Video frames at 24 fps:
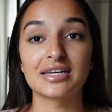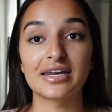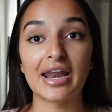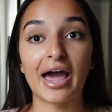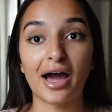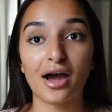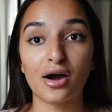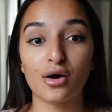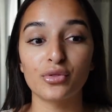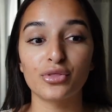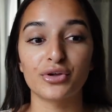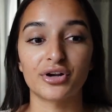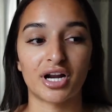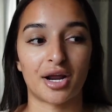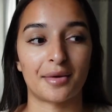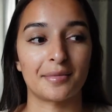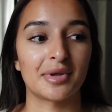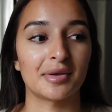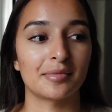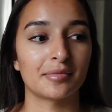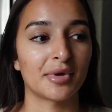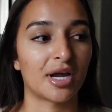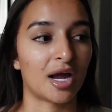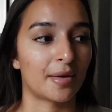Now they're
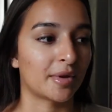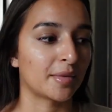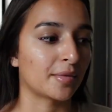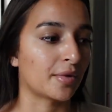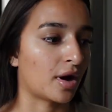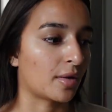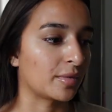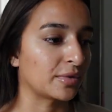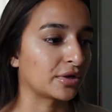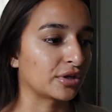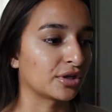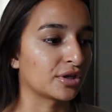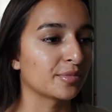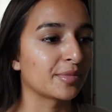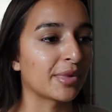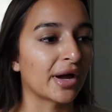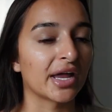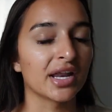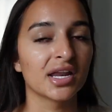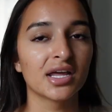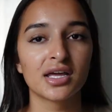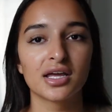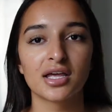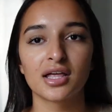coming becoming popular, but